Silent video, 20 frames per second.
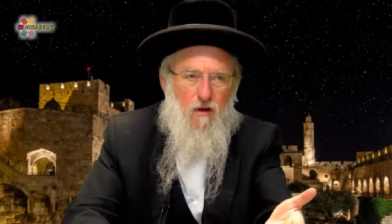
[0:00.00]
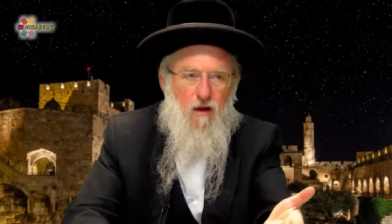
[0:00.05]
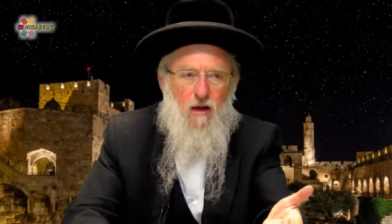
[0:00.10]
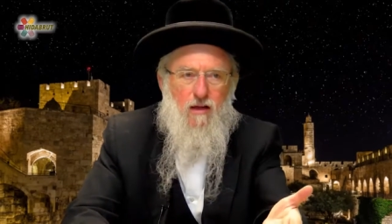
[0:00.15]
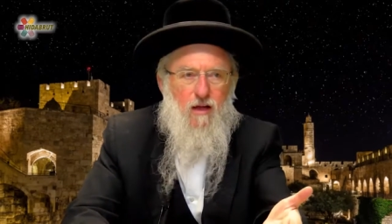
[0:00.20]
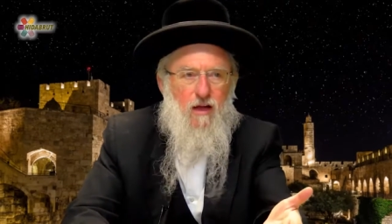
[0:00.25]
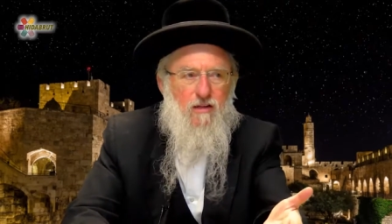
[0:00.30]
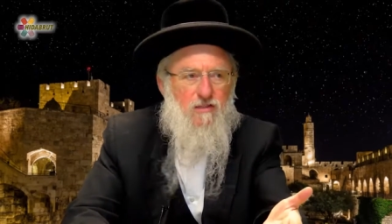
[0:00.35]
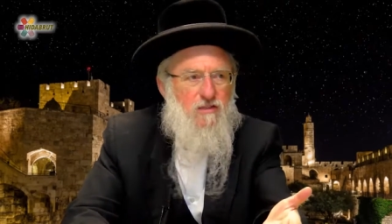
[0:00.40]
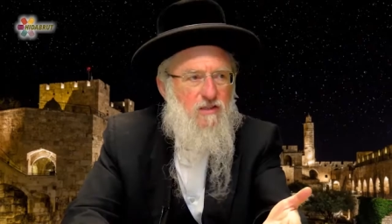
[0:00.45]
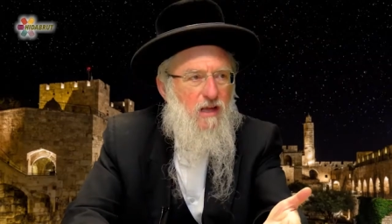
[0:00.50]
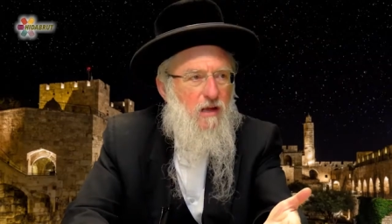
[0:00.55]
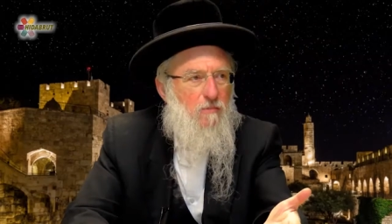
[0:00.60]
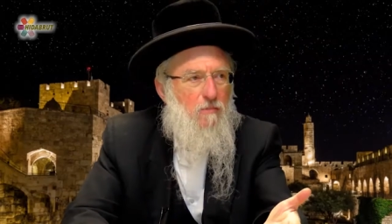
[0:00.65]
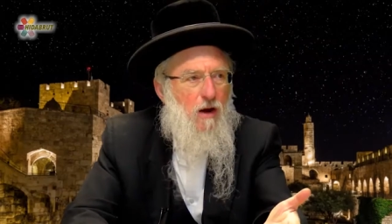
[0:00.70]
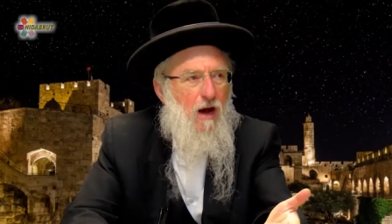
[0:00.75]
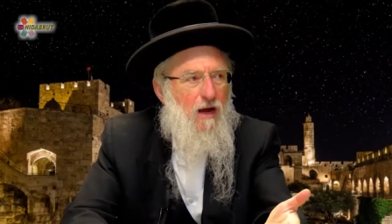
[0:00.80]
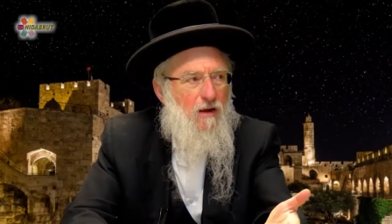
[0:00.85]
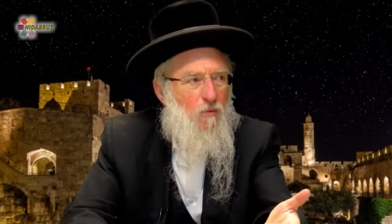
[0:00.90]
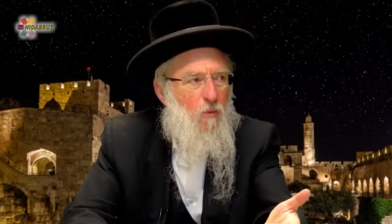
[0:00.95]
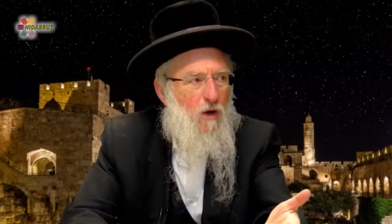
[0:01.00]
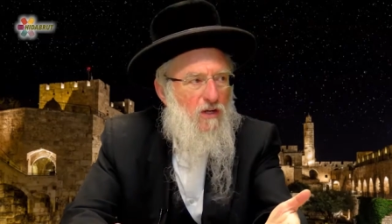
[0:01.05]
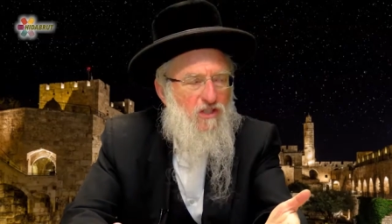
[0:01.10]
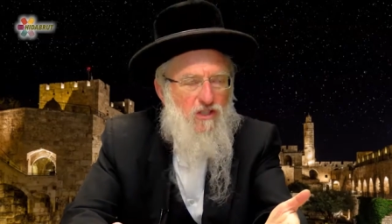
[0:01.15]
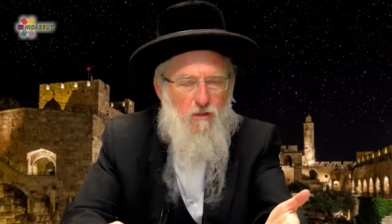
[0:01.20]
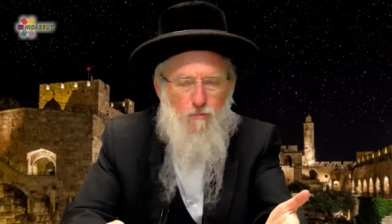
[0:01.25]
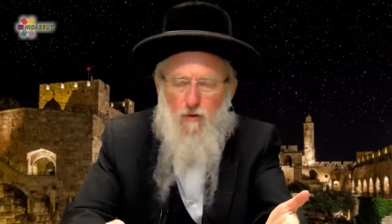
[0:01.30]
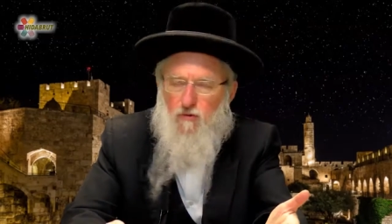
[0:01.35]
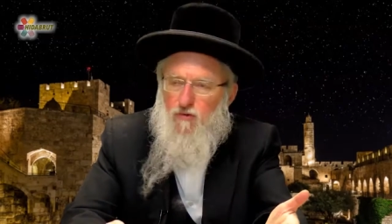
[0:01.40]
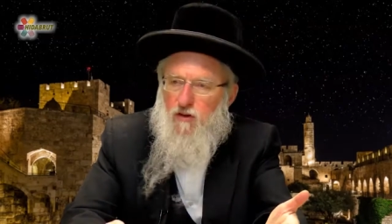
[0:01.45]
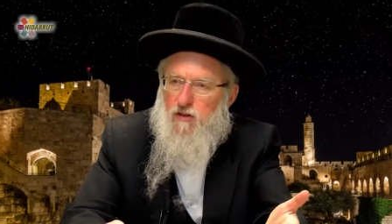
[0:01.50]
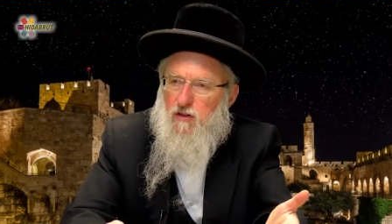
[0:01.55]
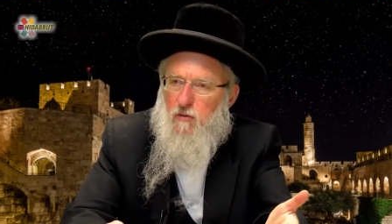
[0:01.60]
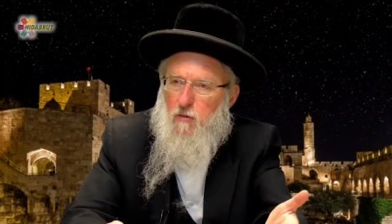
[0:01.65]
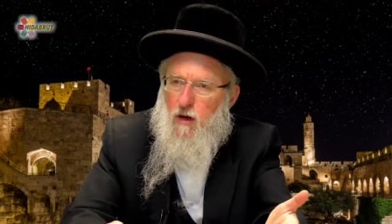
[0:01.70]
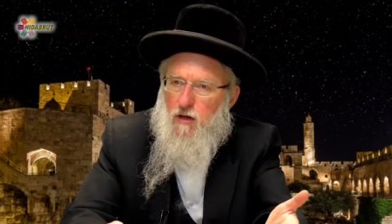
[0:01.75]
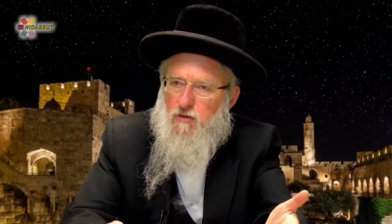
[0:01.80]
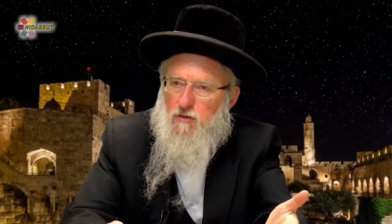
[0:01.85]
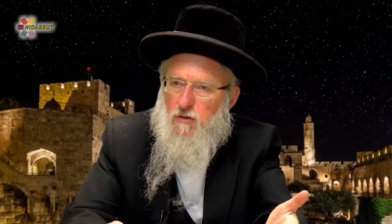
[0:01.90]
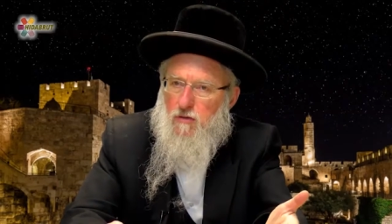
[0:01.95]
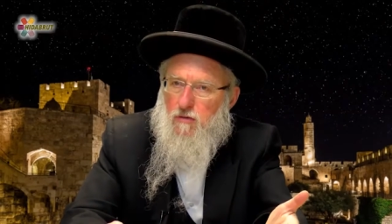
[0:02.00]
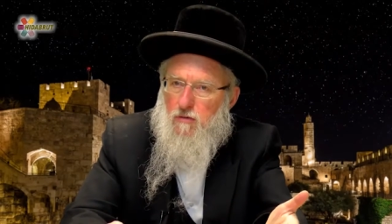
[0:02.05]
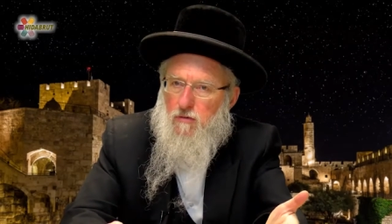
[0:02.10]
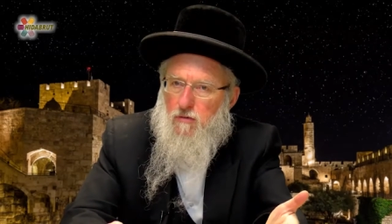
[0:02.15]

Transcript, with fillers: I can't stand by and watch them be victimized.